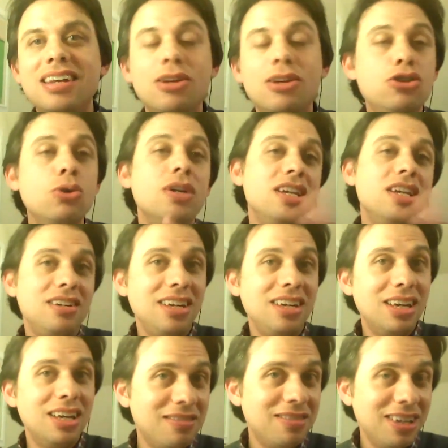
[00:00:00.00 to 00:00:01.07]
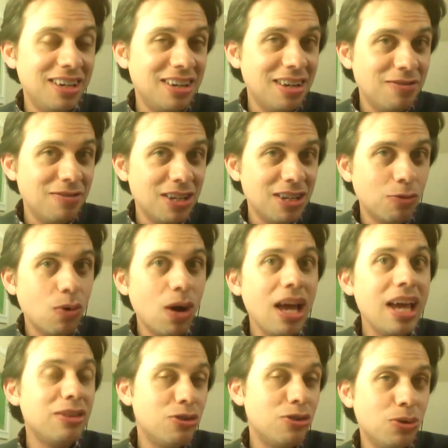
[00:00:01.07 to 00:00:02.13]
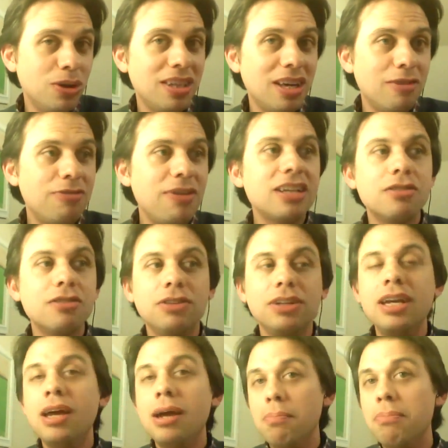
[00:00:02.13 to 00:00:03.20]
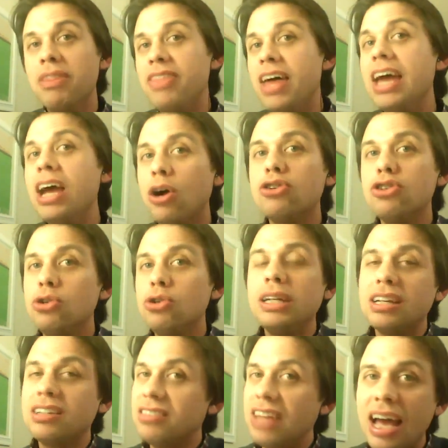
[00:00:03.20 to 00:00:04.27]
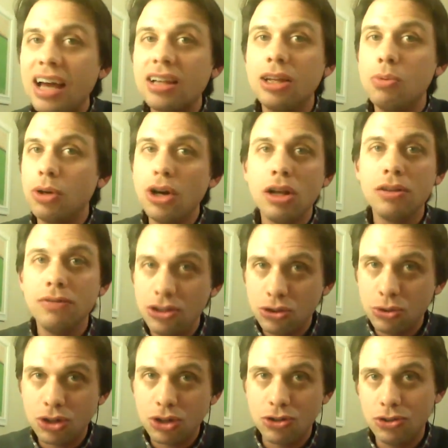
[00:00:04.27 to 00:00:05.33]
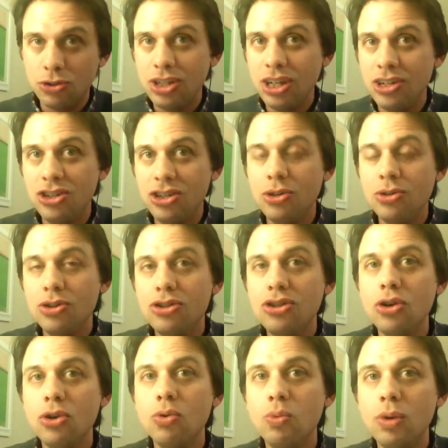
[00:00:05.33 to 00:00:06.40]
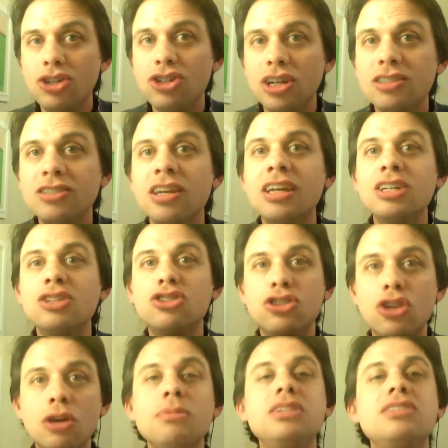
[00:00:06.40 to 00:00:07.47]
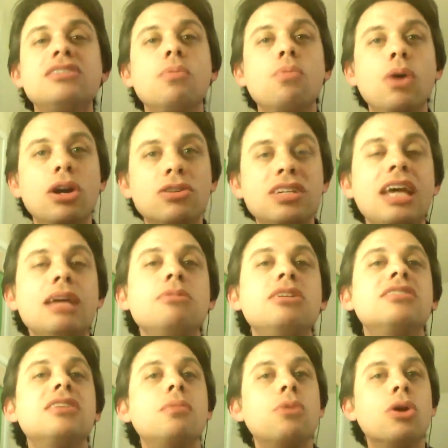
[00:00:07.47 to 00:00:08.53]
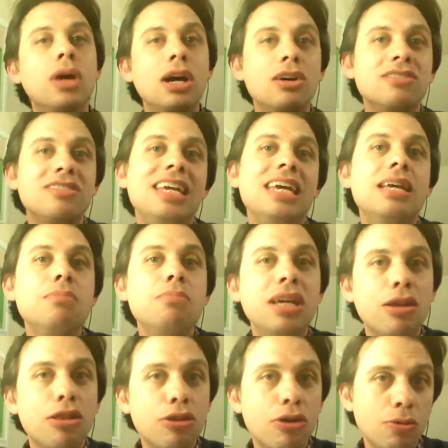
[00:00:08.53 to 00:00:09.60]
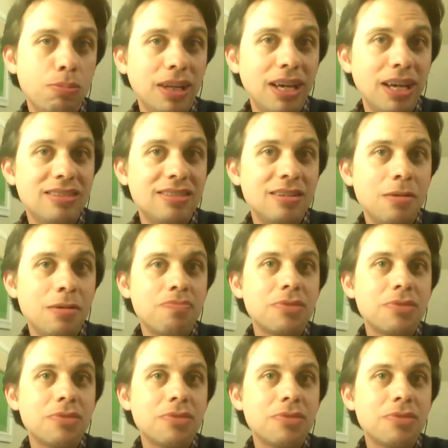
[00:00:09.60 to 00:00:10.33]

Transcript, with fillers: they're doing it in a in an inventive way, and they're doing that effectively. But they are doing exactly what all of these structures are teaching you to do, which is start me somewhere, take me somewhere else, and end me in a third place.